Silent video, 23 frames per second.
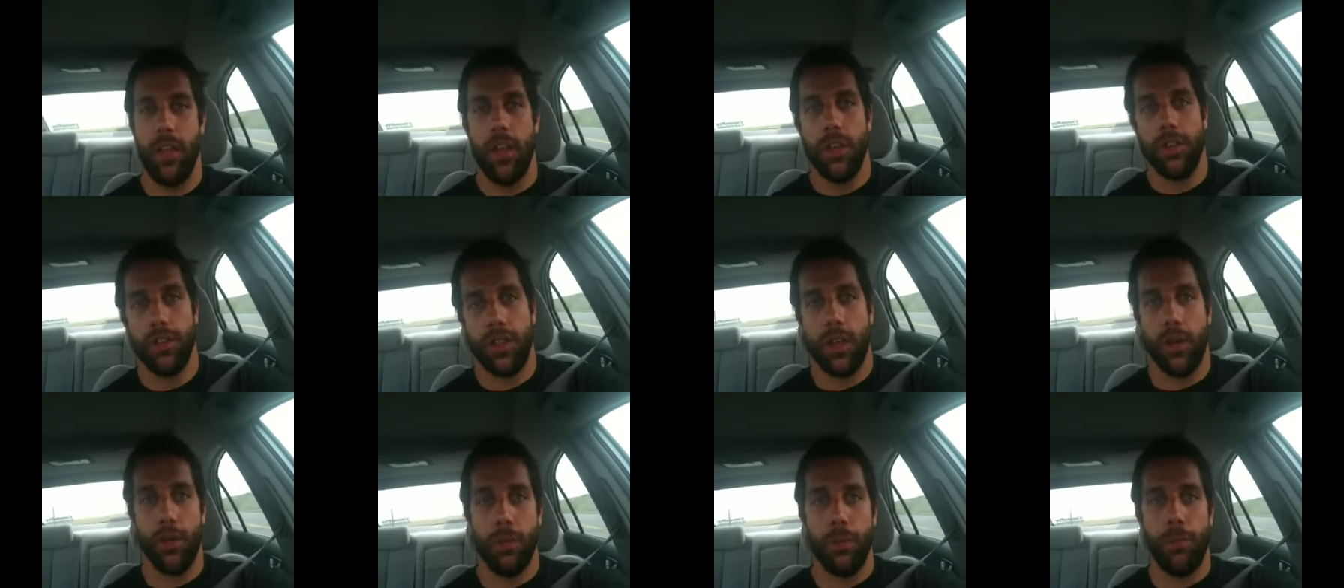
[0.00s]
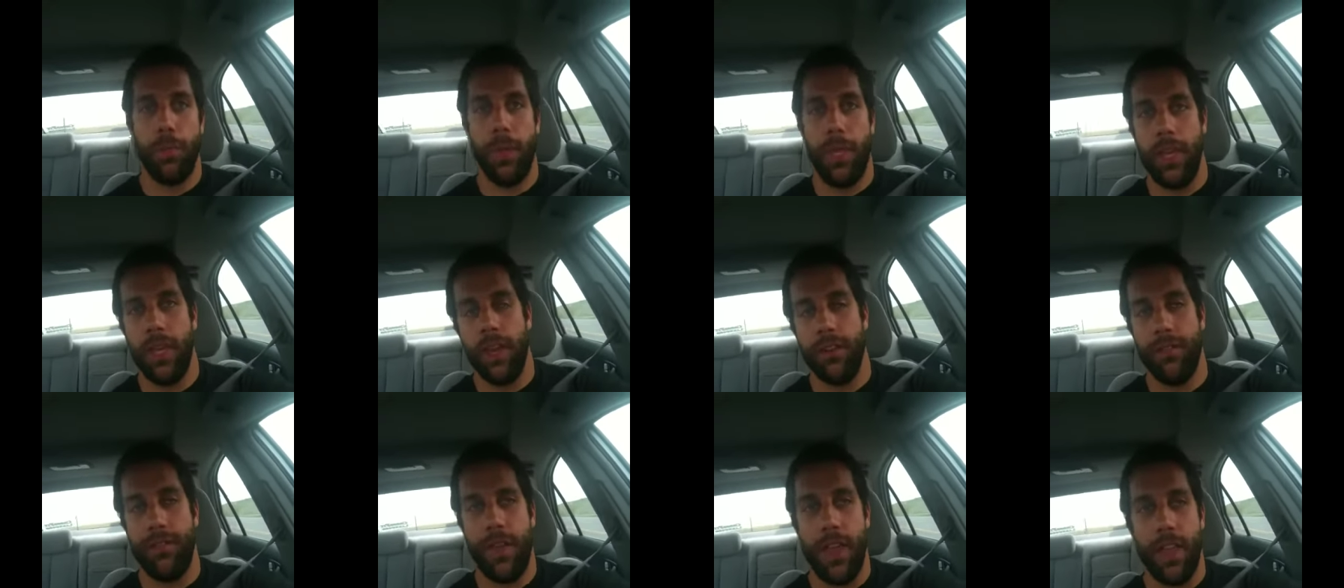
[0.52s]
So that would be
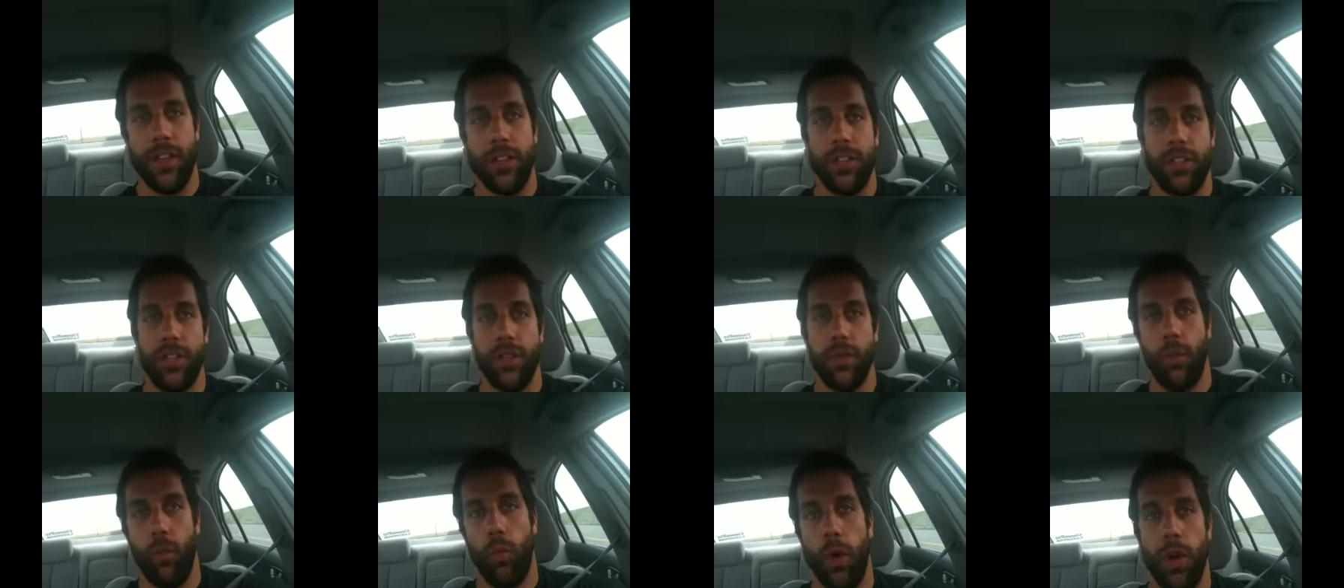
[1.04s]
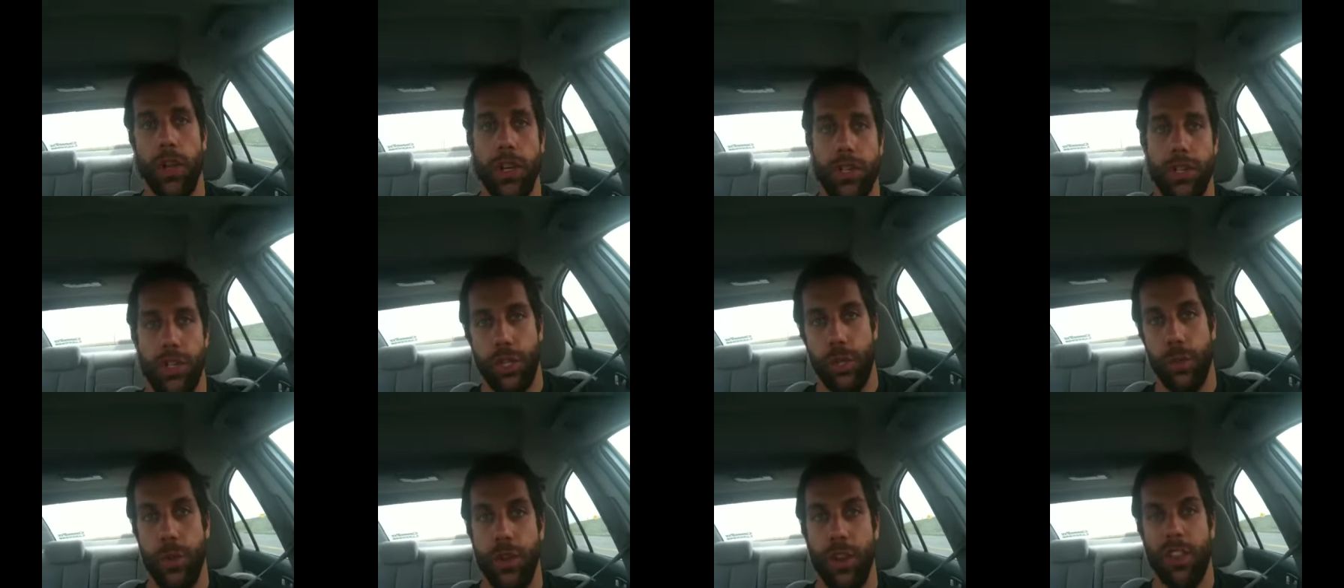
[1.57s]
events one,
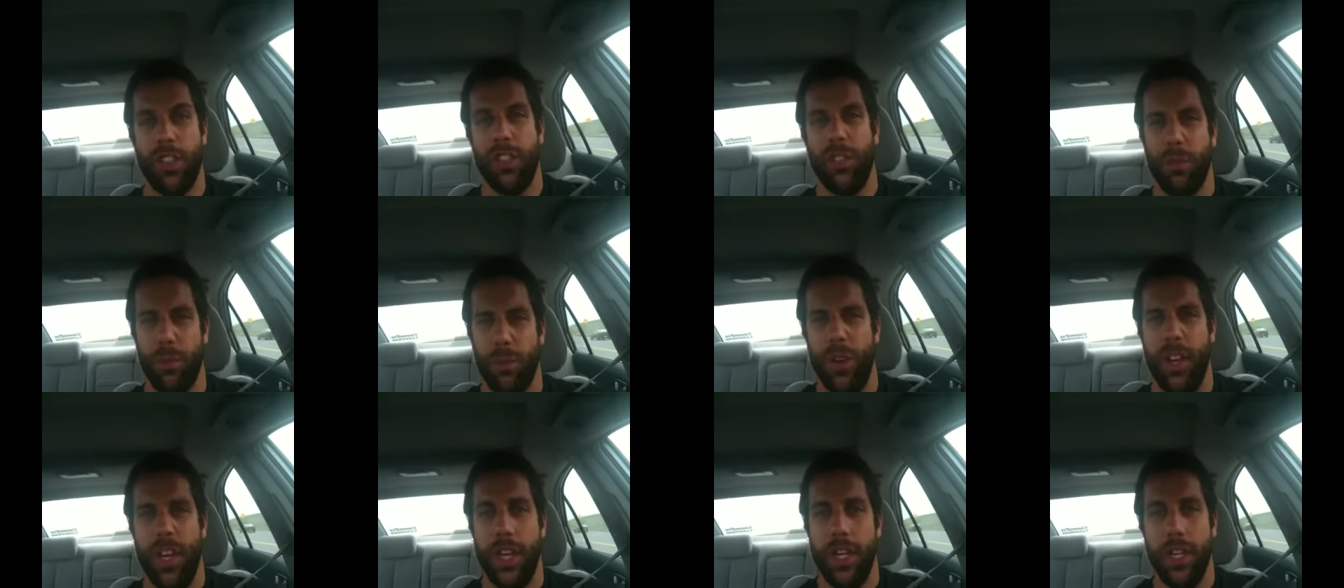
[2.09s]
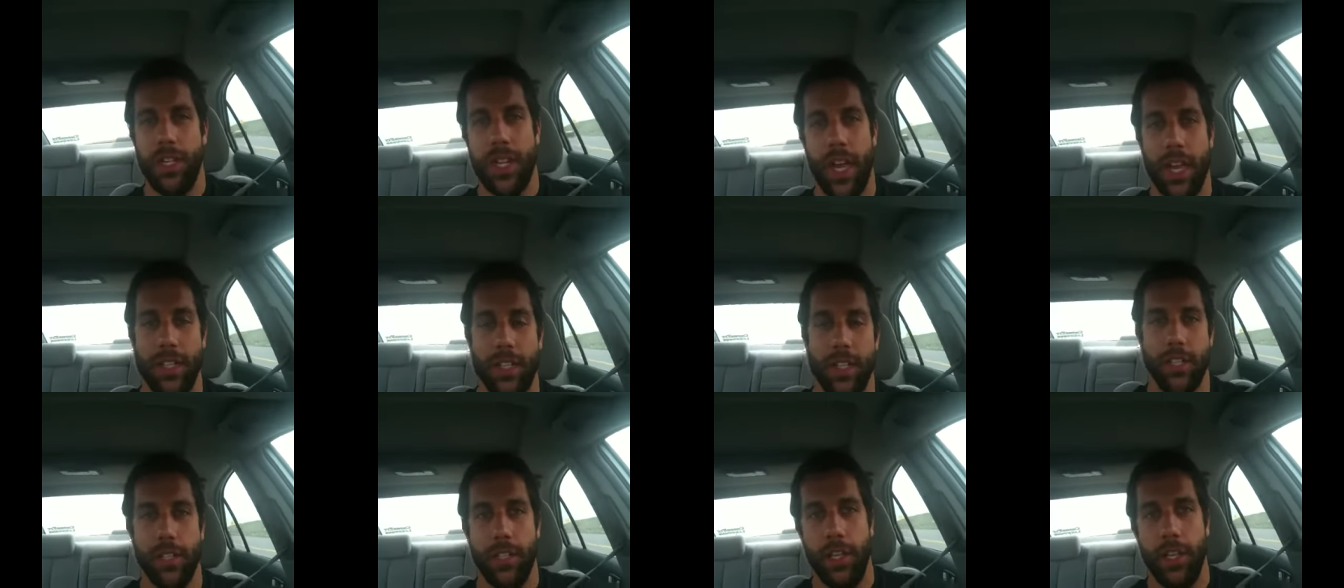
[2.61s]
two, and three,
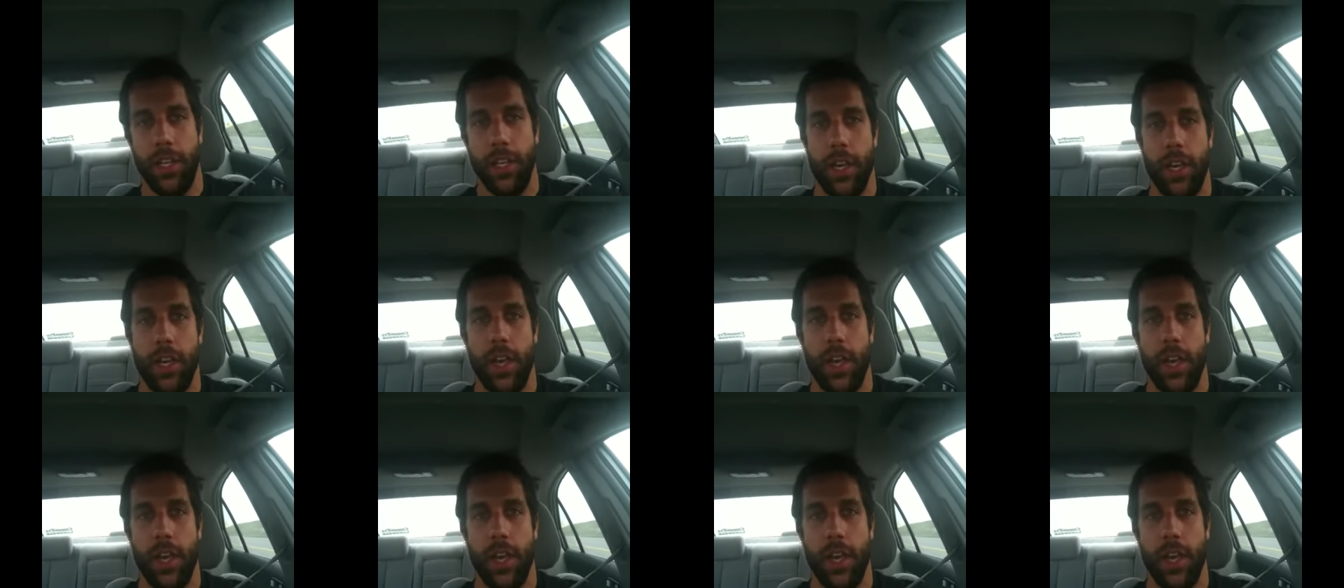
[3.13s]
technically.